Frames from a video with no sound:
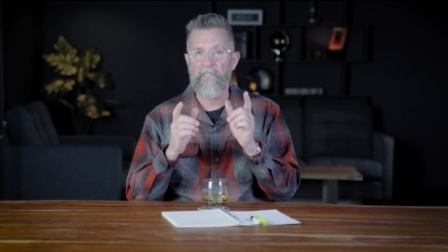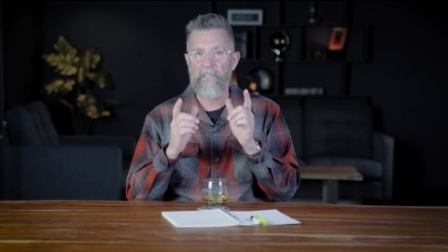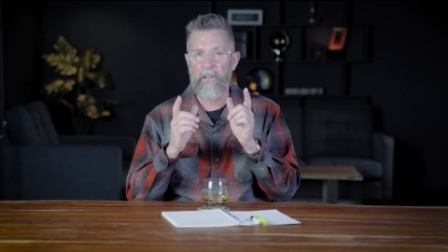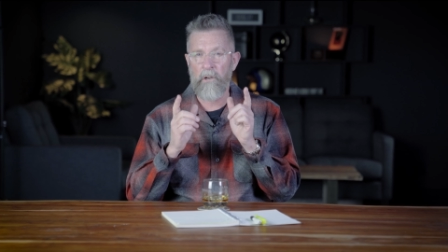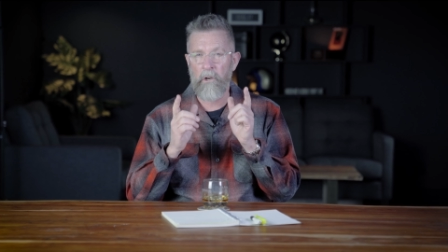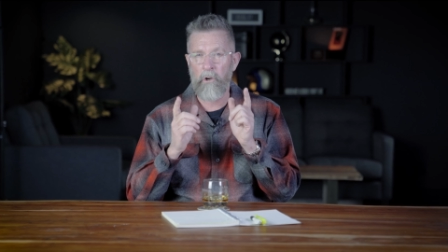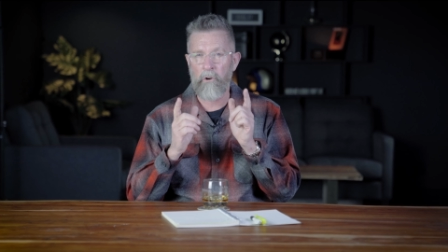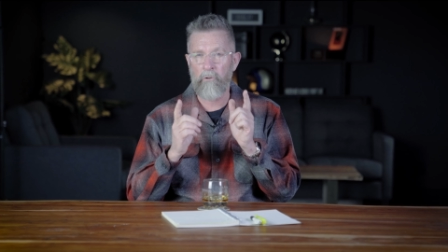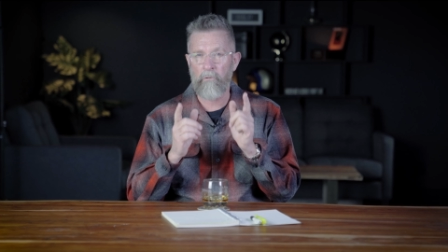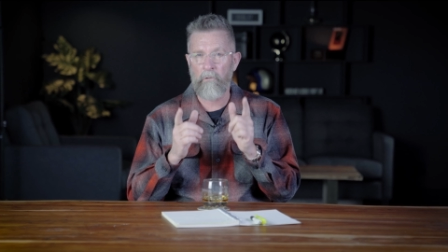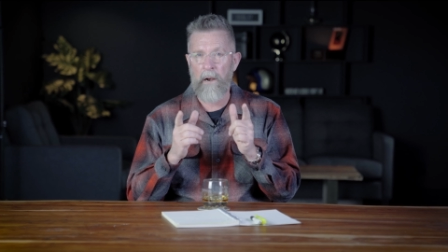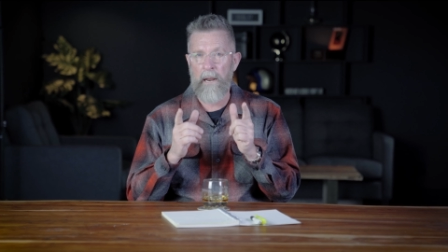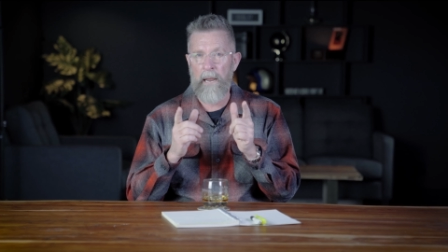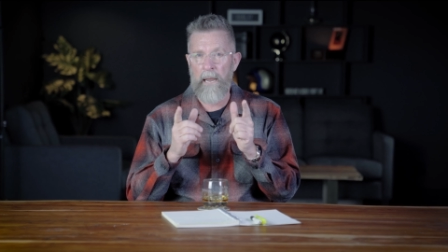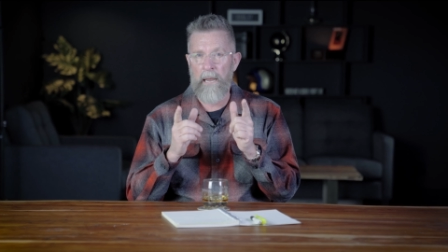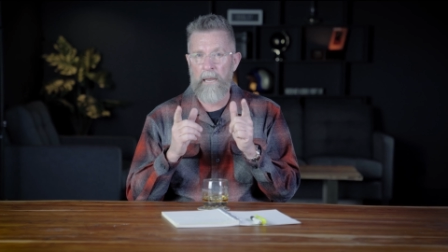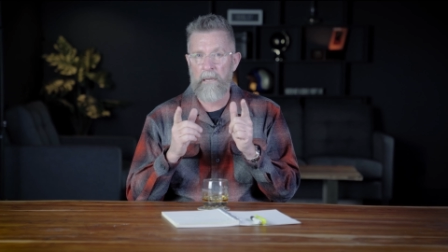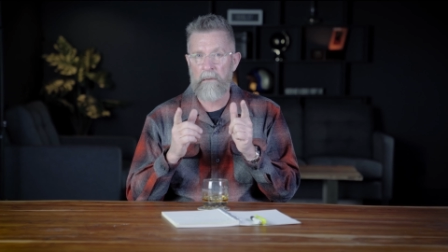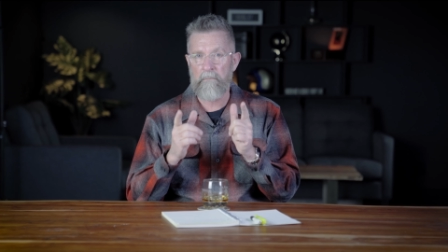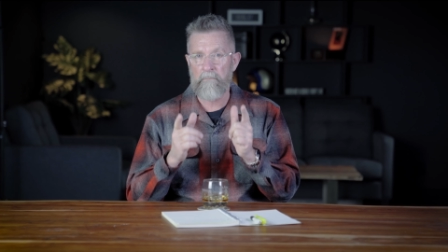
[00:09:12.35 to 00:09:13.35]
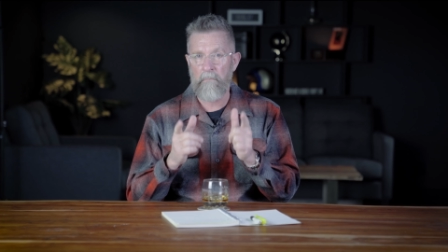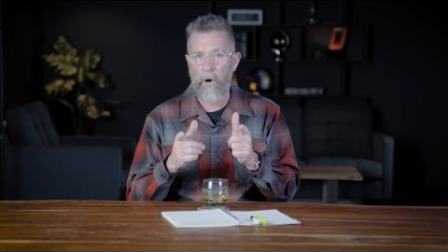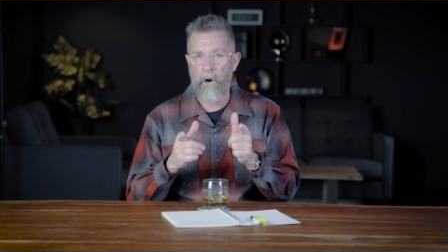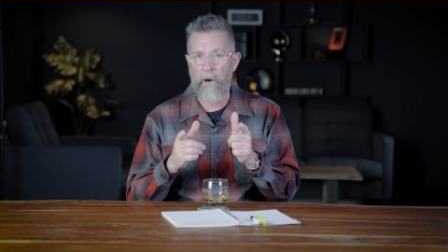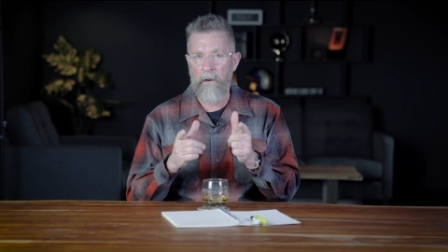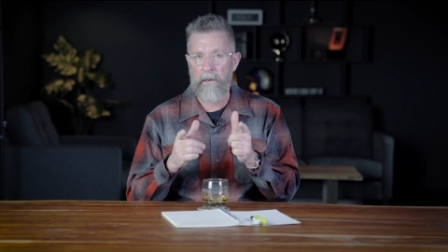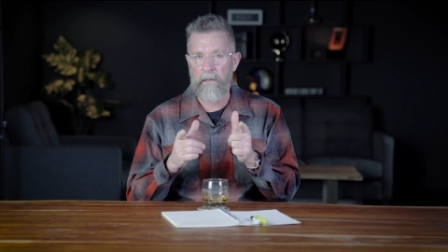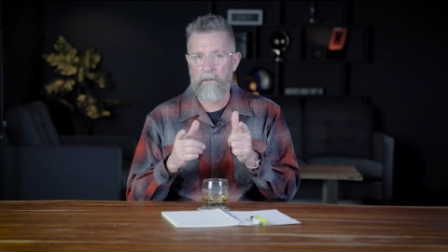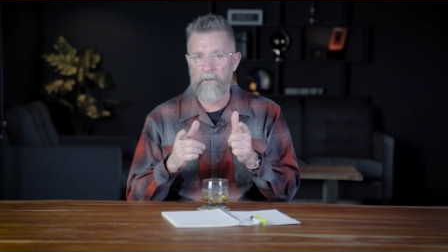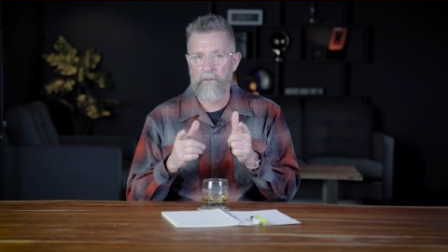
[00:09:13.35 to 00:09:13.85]
the gray
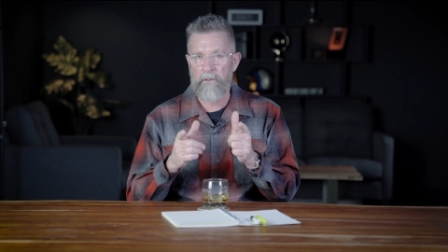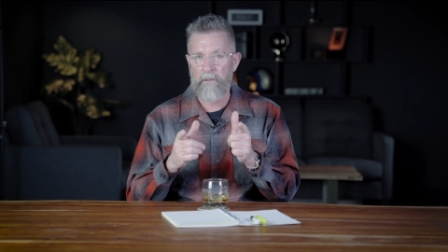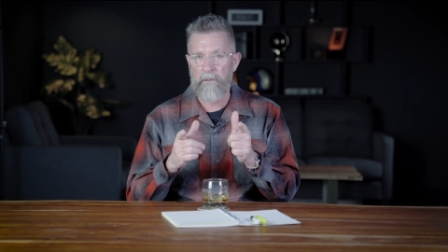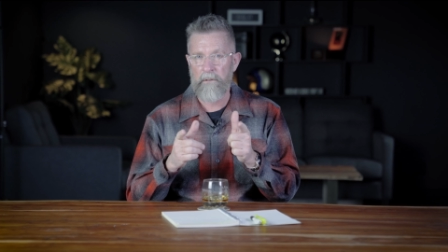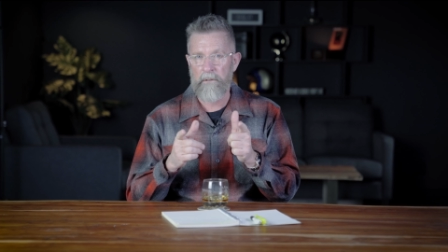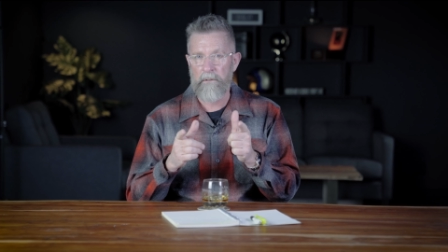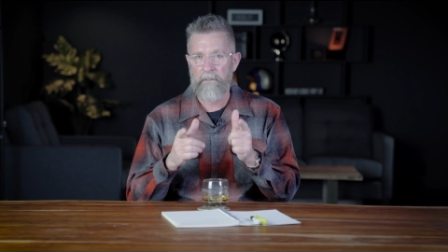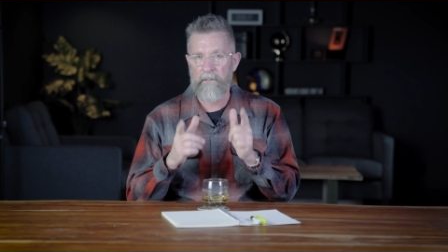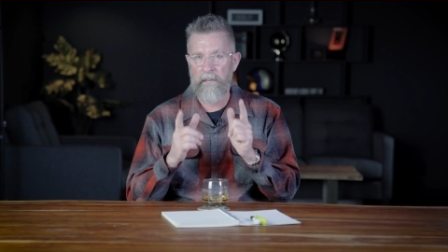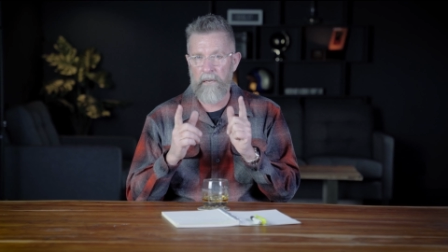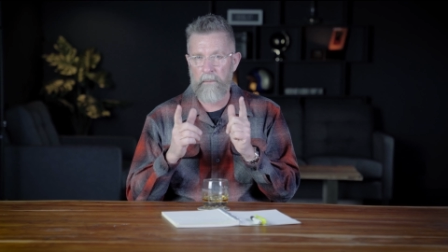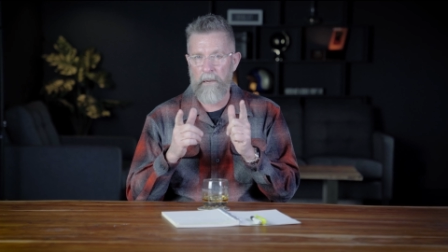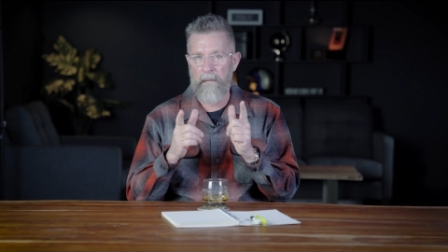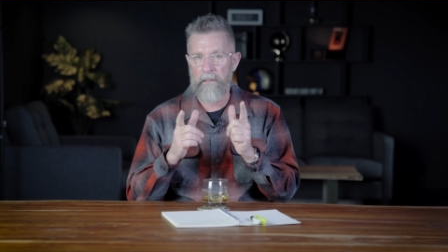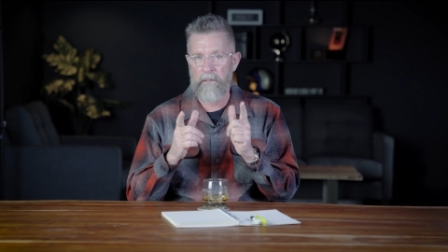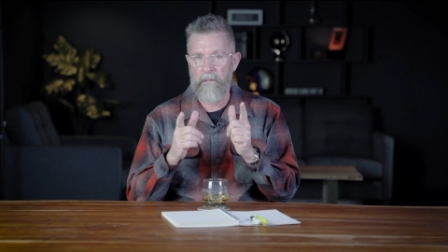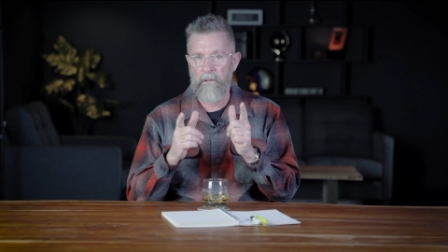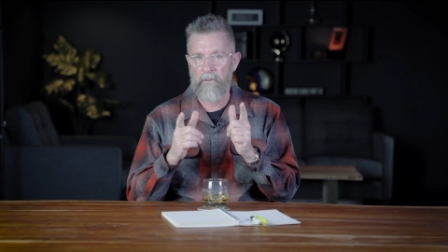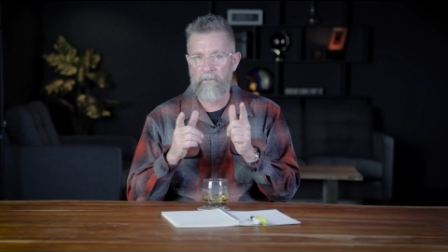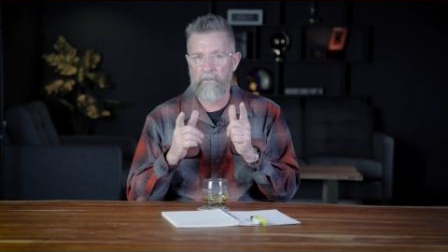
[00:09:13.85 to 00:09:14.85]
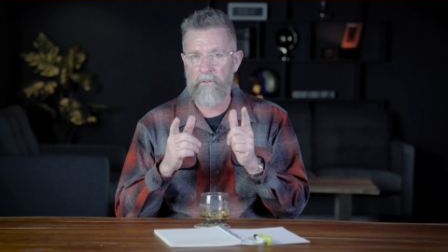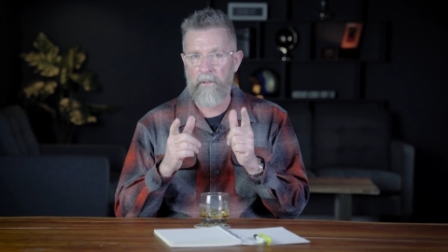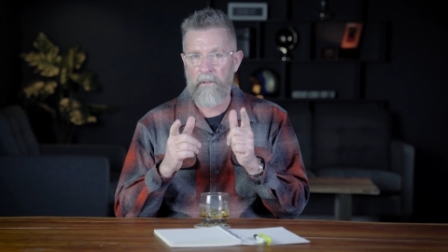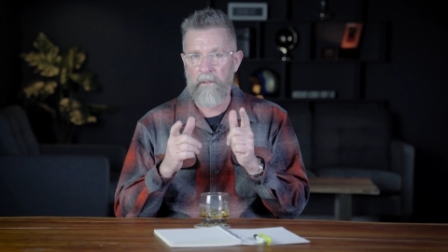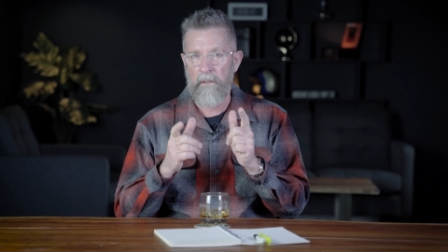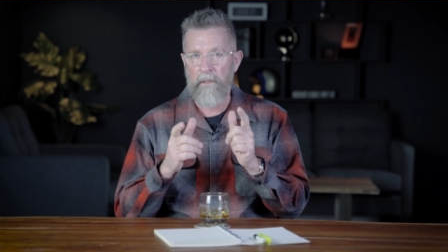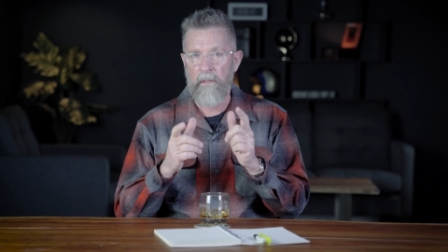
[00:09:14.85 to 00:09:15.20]
market. Think about this.